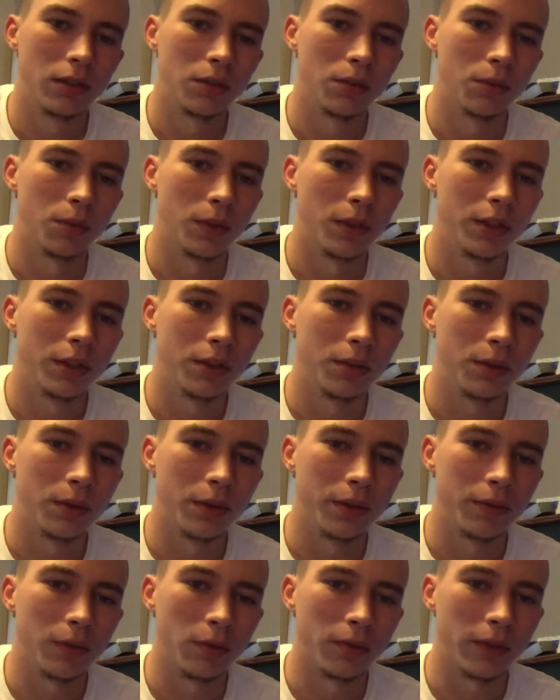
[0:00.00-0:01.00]
1, 2, 3,
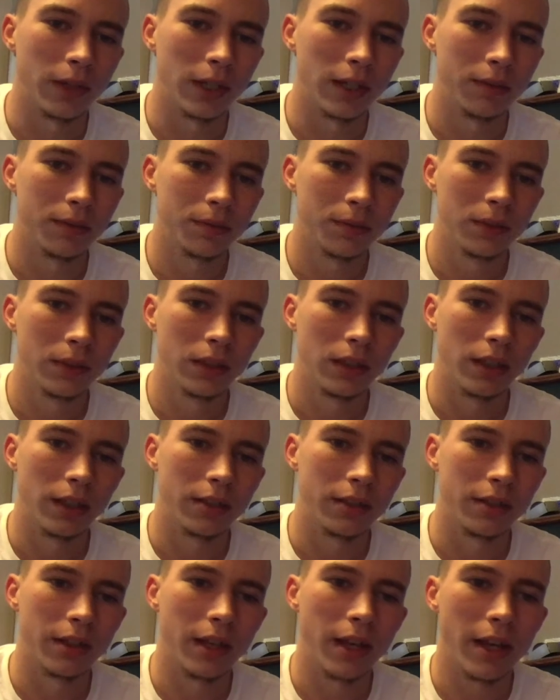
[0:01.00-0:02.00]
4, 5.
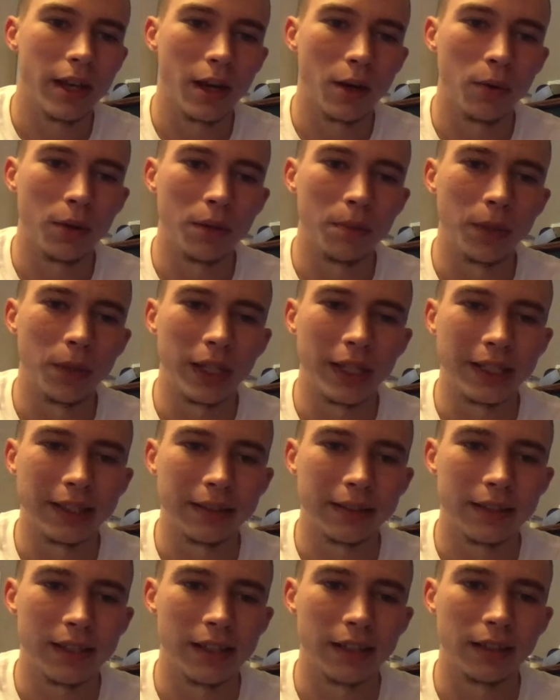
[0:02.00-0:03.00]
Let's say I want to make it
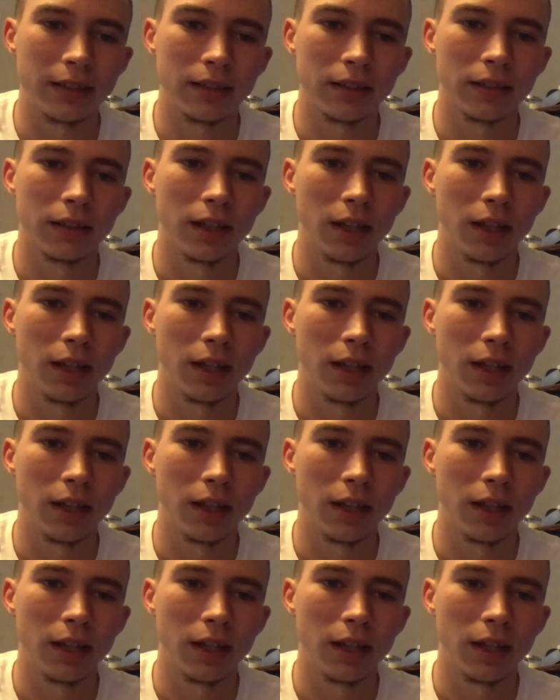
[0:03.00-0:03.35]
6.